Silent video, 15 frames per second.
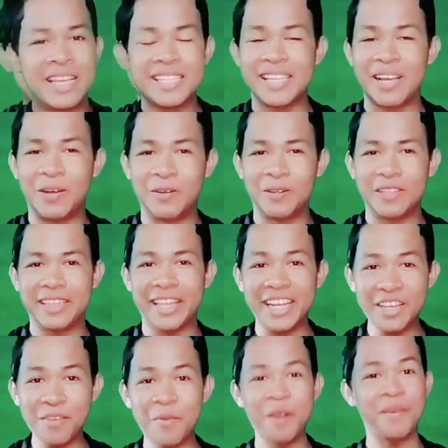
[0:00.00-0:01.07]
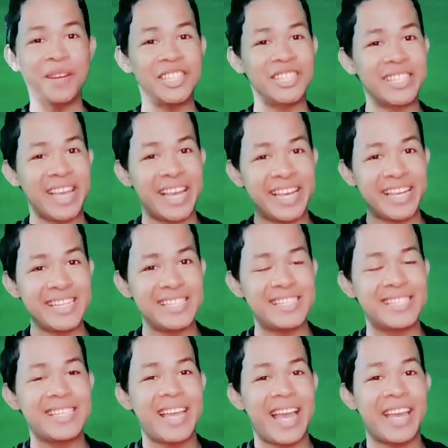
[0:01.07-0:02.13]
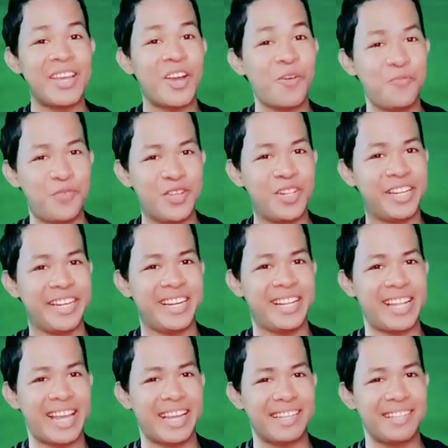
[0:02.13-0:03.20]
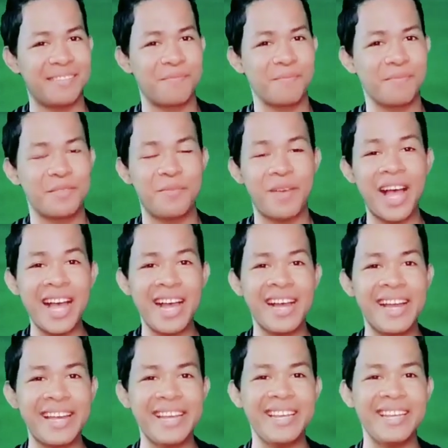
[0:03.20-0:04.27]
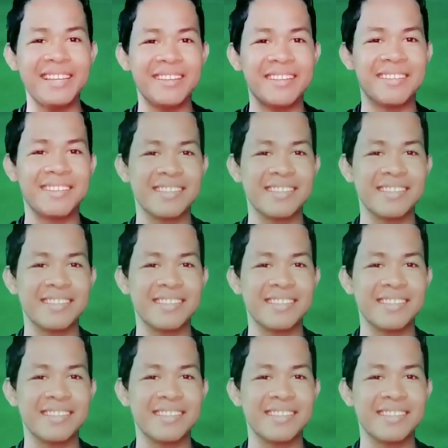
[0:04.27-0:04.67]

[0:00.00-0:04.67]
So, thank you very much, guys. I hope you learn a lot. Bye!